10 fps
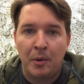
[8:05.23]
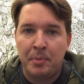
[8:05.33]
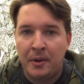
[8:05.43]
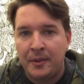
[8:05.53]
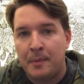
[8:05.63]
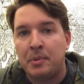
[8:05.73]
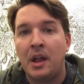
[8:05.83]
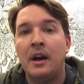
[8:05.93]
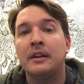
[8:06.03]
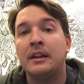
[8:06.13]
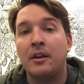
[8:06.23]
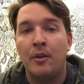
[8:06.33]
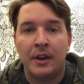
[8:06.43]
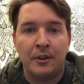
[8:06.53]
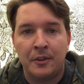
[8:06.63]
pulling the plug, then
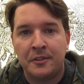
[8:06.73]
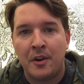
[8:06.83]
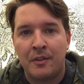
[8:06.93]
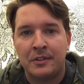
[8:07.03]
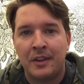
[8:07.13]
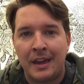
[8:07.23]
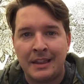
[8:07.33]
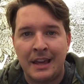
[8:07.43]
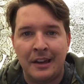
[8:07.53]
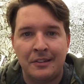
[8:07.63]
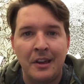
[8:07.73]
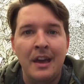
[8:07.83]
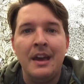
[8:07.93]
going into a service like this.